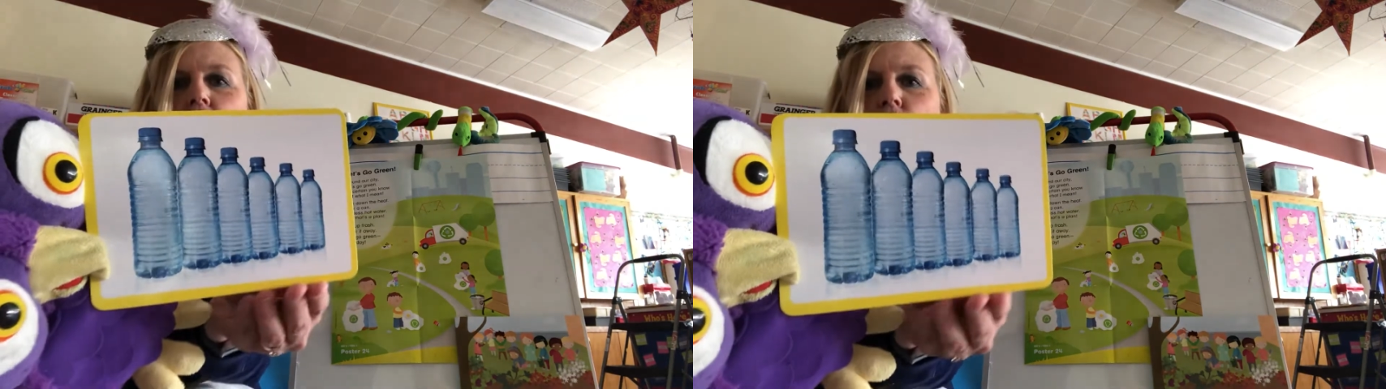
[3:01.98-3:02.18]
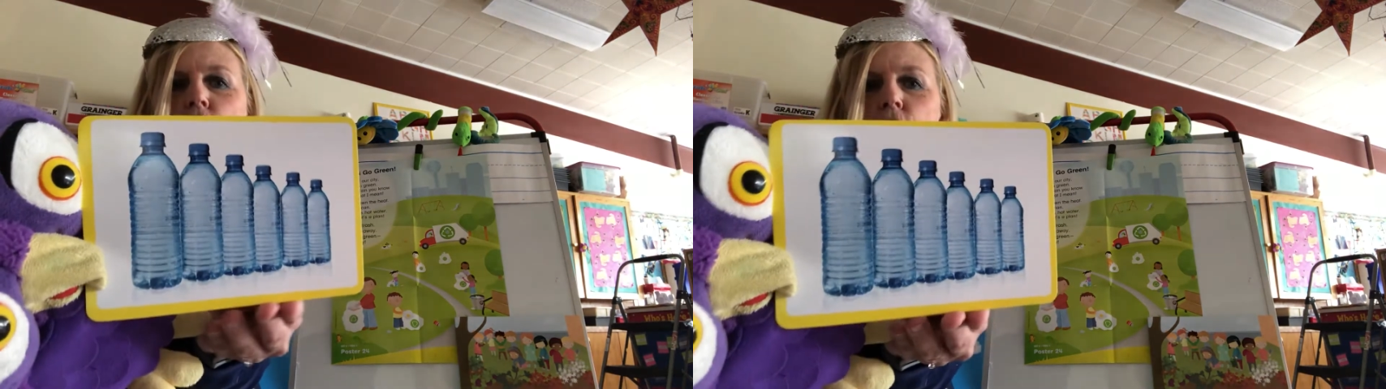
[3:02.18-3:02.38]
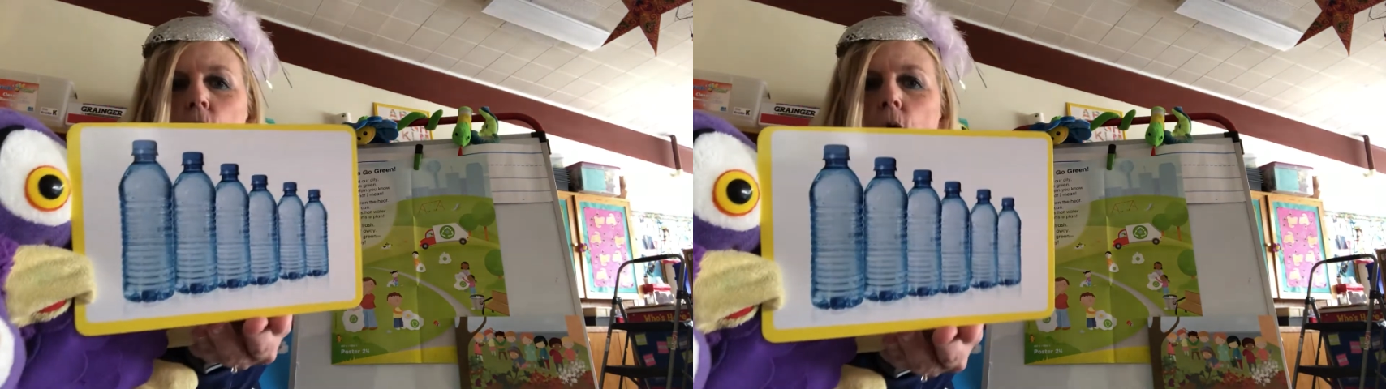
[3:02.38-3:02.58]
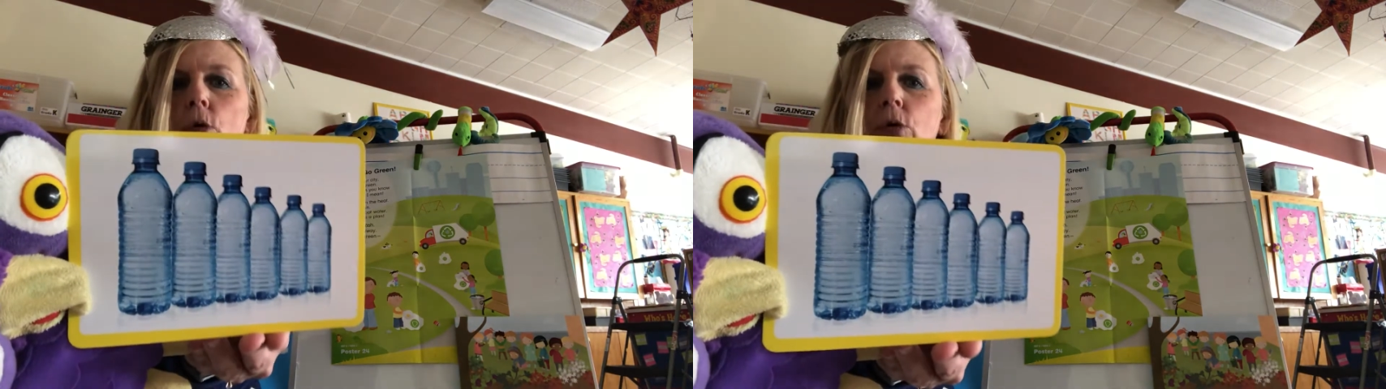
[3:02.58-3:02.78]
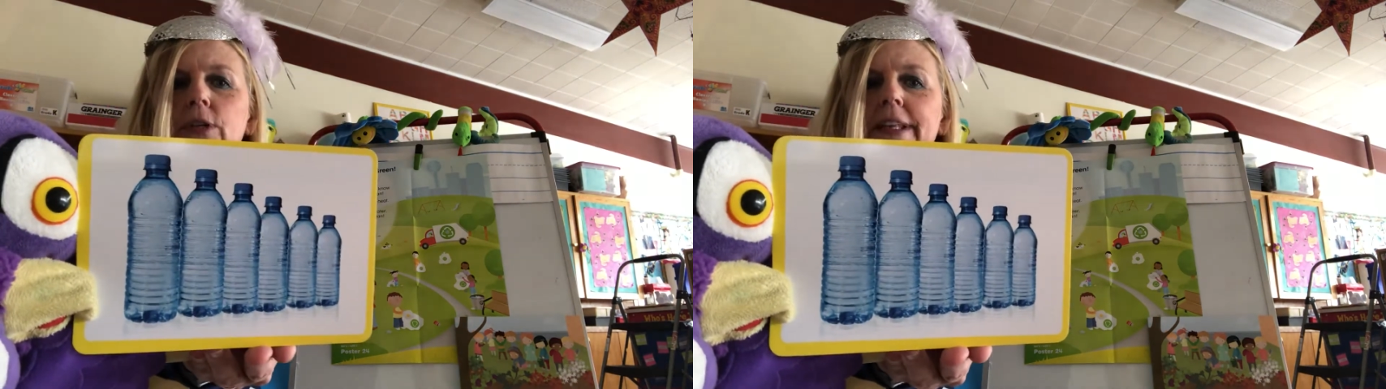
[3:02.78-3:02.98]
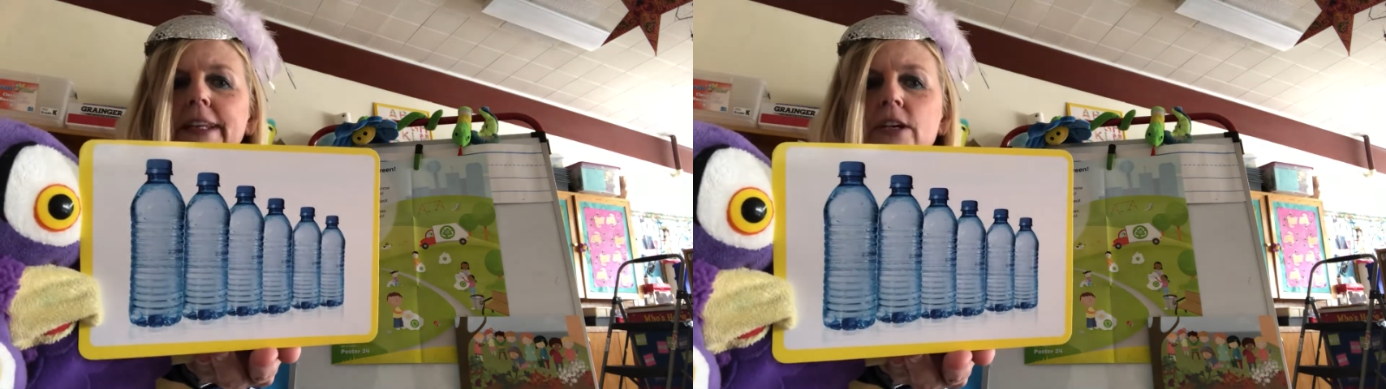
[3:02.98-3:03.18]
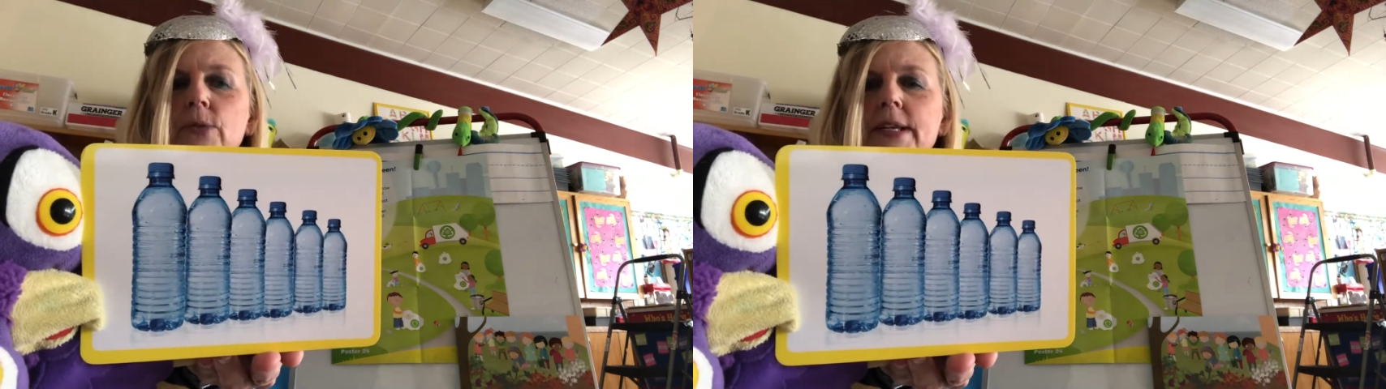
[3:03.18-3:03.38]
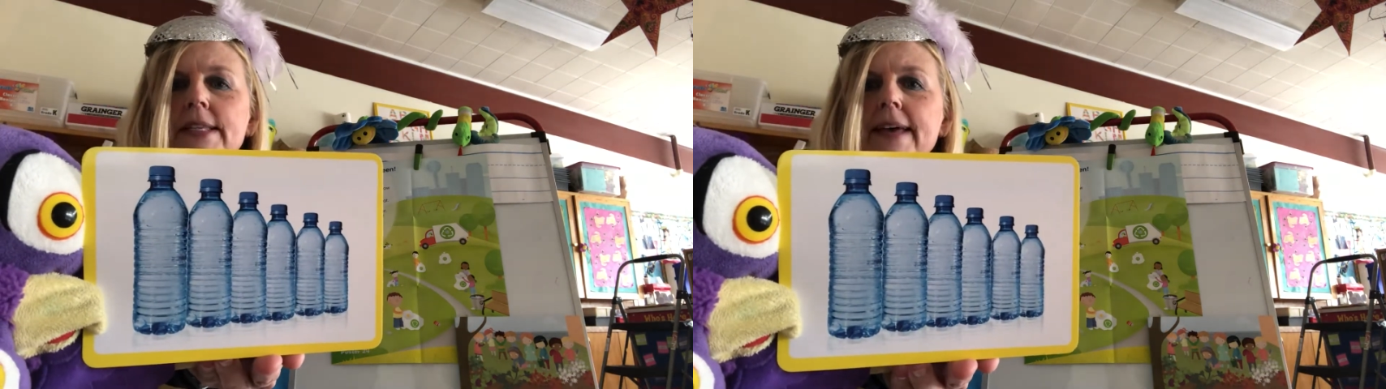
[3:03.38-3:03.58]
used to hold
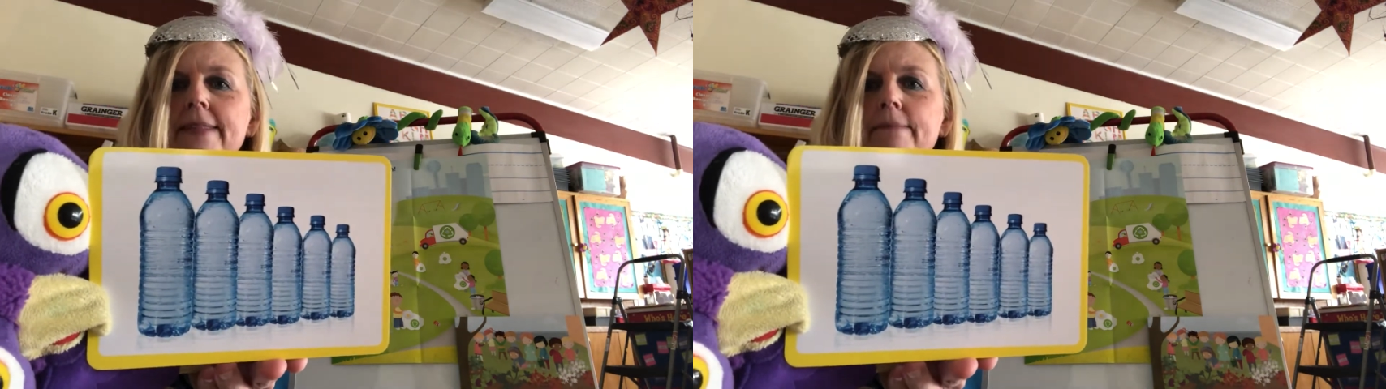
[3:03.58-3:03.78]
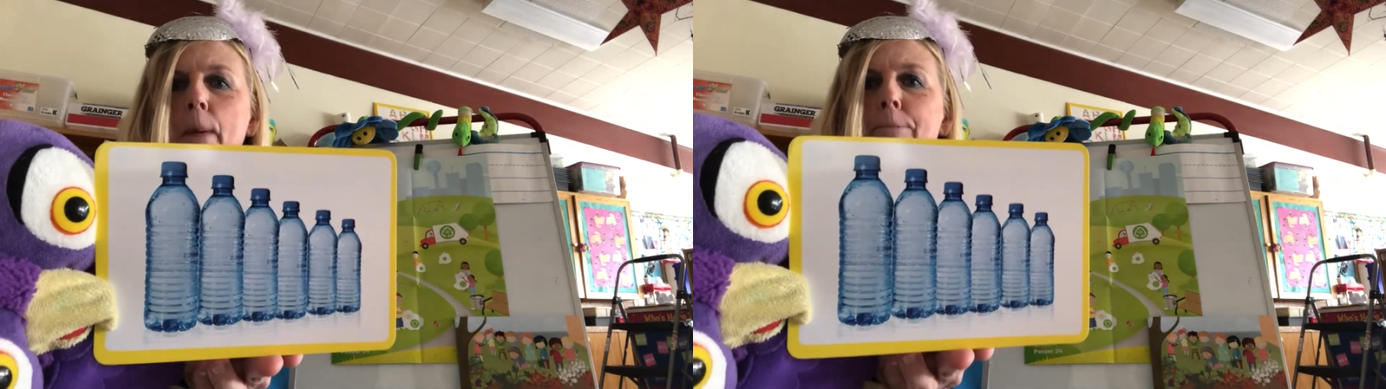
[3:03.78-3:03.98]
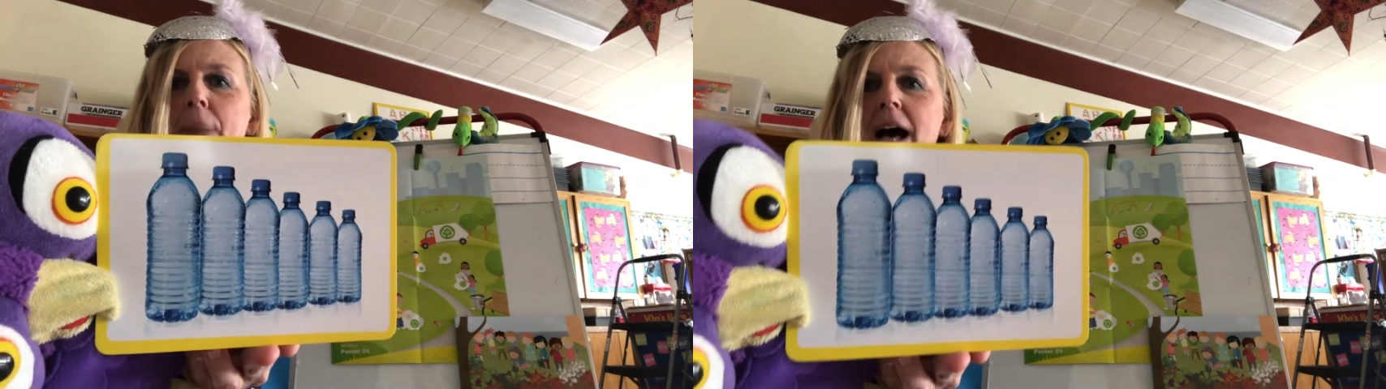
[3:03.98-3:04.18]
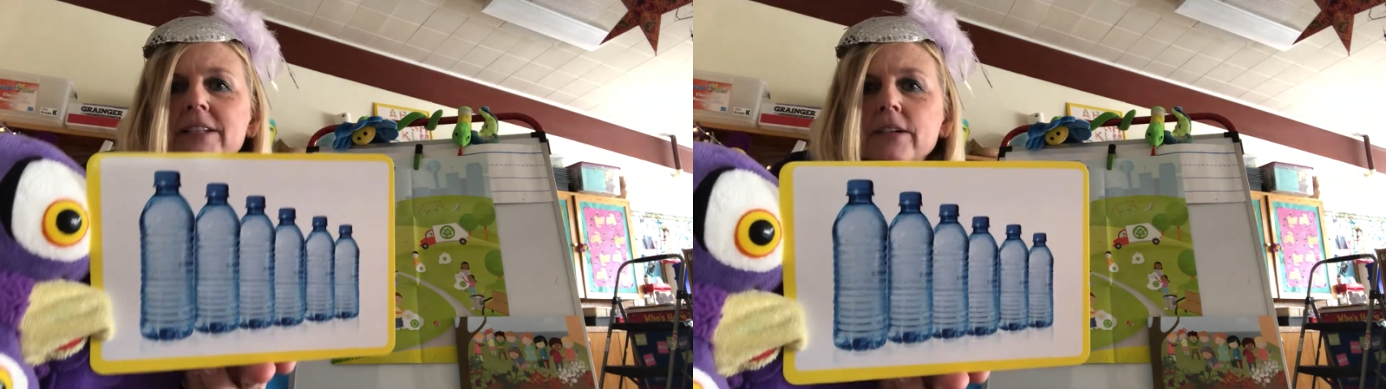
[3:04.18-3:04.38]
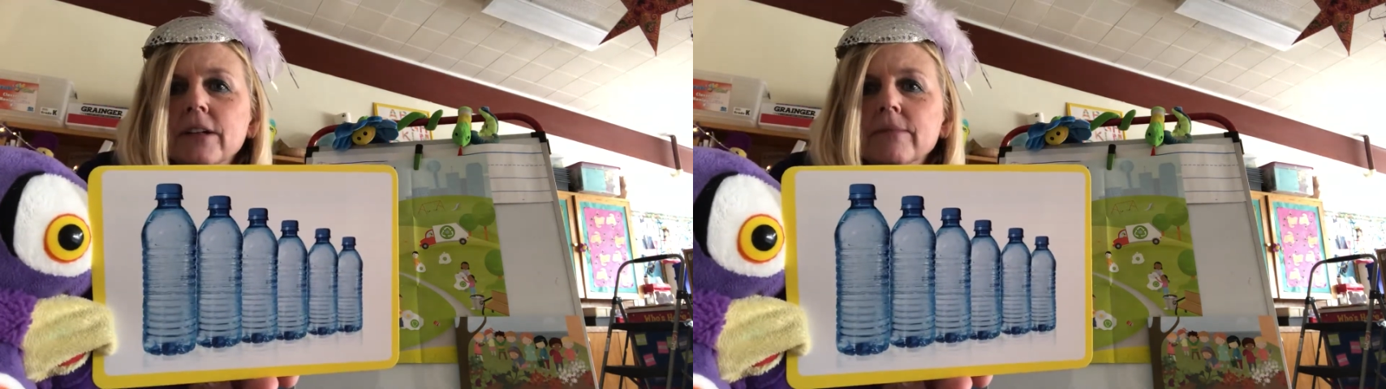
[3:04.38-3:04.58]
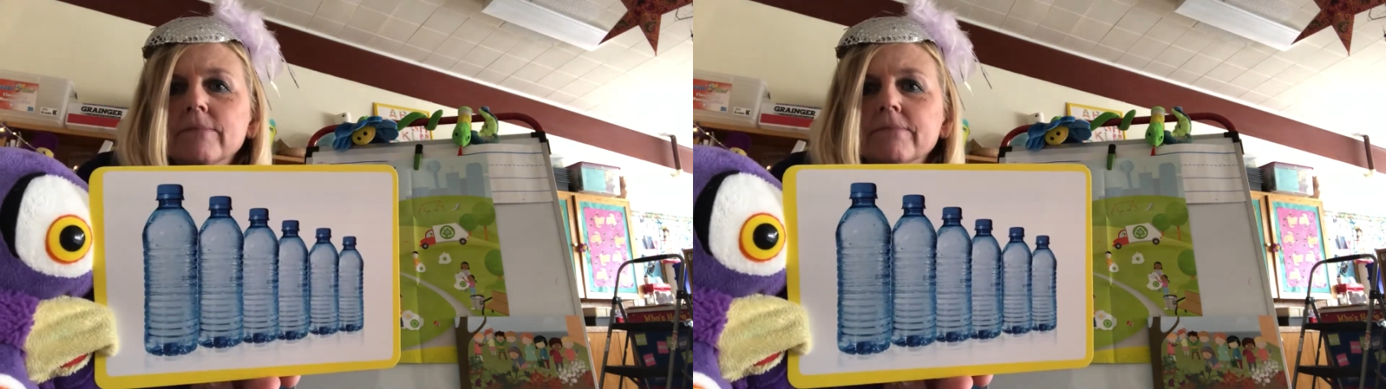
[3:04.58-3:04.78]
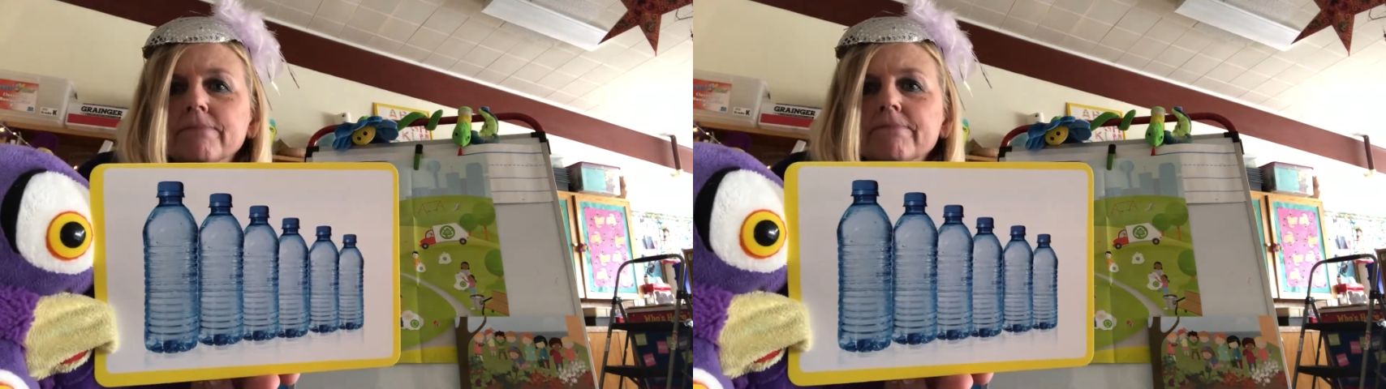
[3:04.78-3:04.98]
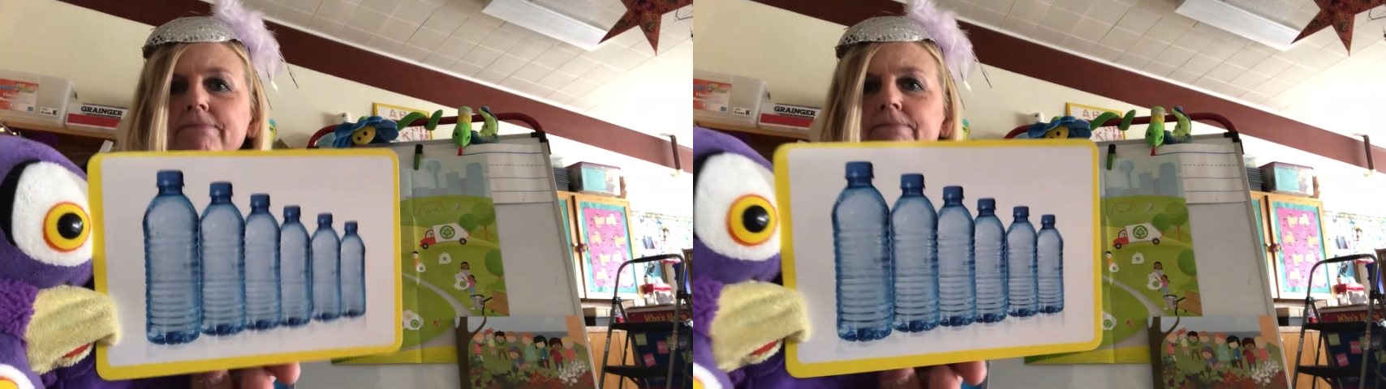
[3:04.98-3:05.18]
liquids. Bottle.
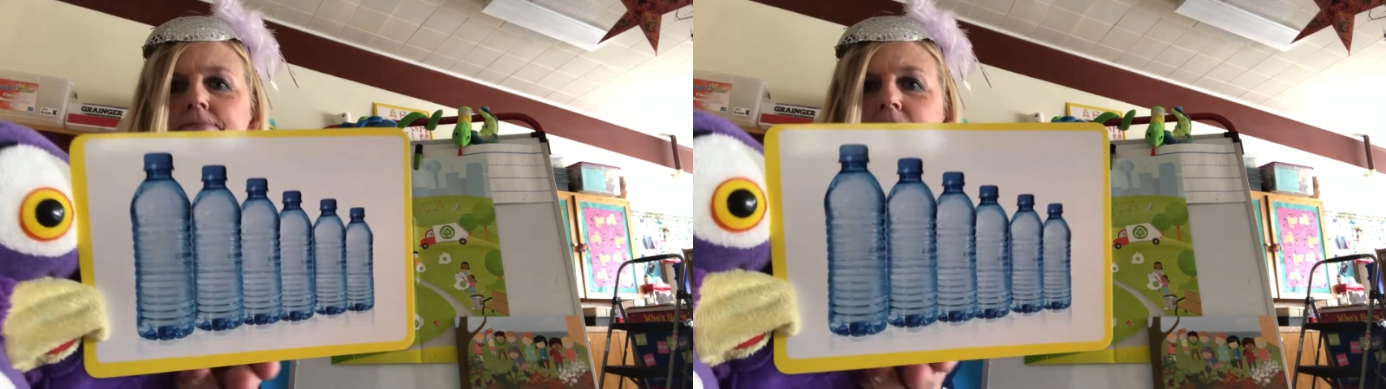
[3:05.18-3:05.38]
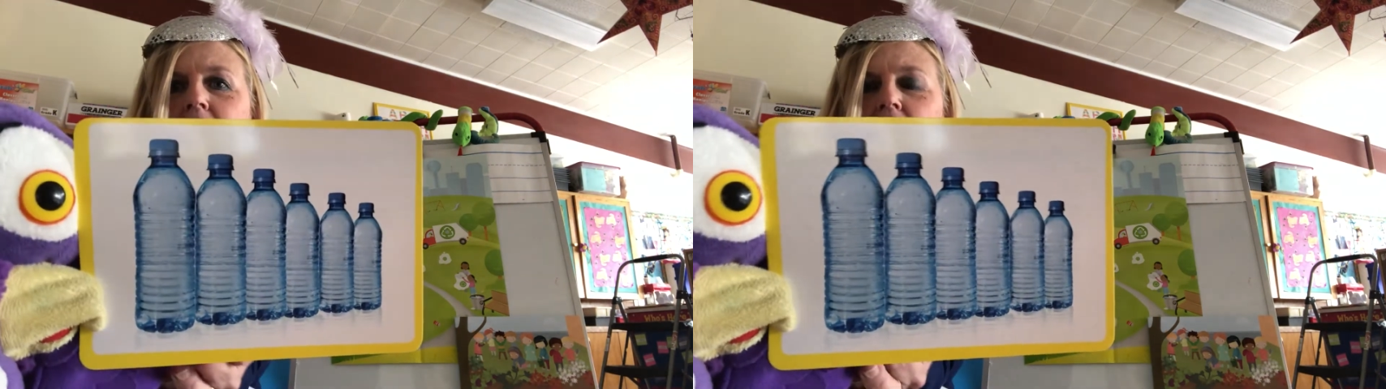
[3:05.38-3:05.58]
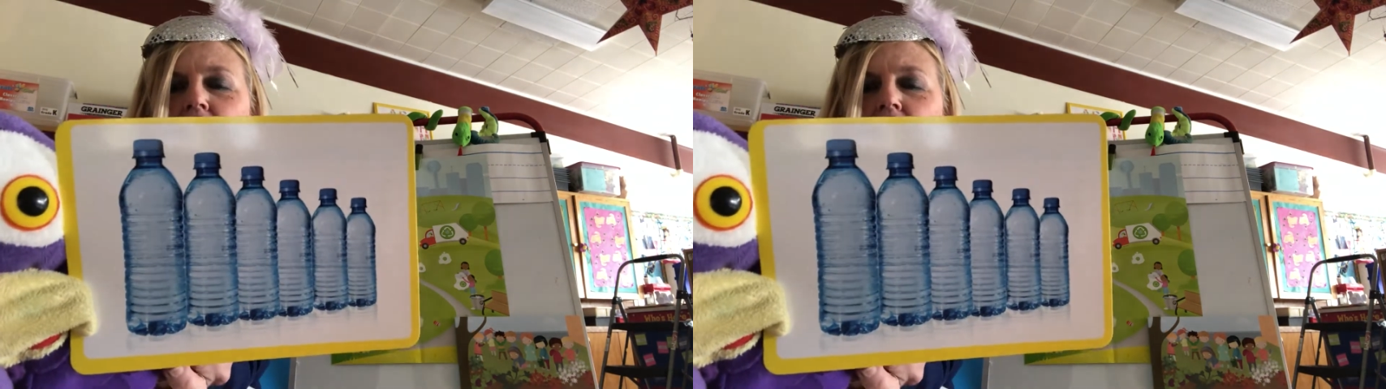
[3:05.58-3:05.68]
These are